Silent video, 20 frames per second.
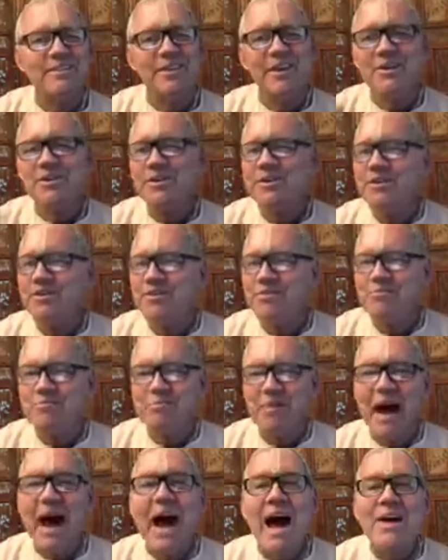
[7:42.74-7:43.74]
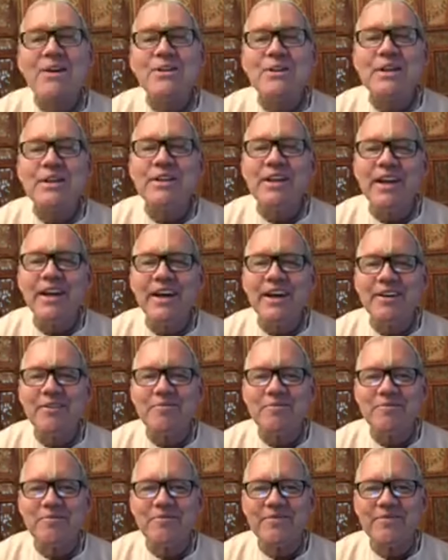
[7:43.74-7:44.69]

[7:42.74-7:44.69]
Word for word: just passingly,